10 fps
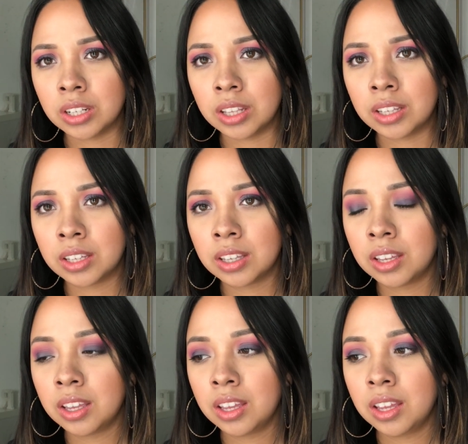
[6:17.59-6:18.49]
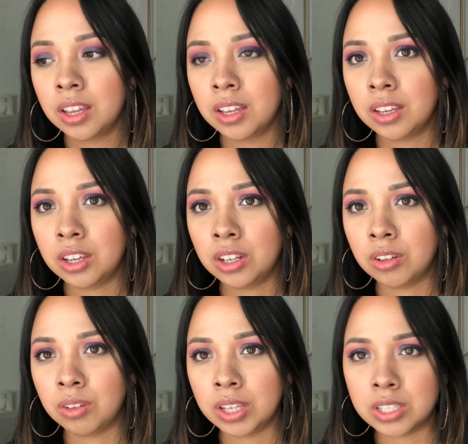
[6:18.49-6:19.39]

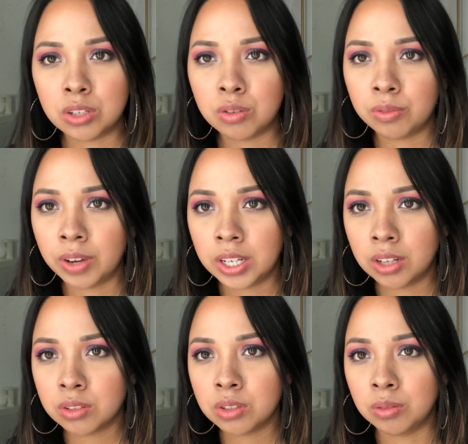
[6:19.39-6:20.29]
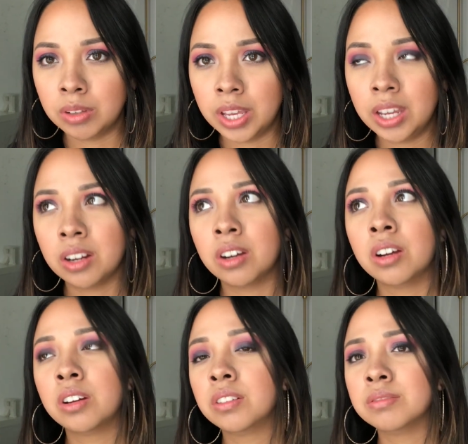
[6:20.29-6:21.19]
Like, did you find out too late? Oh,
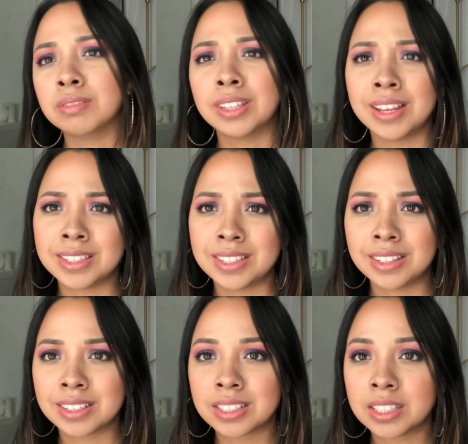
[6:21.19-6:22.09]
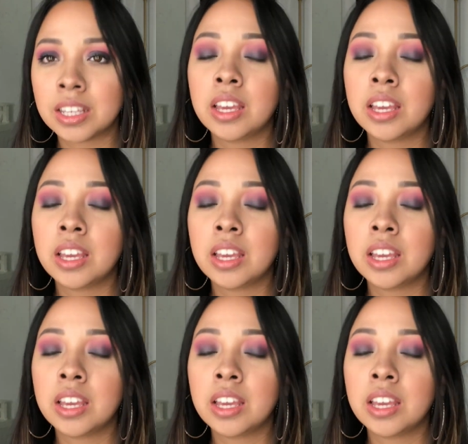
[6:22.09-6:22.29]
well, that sucks.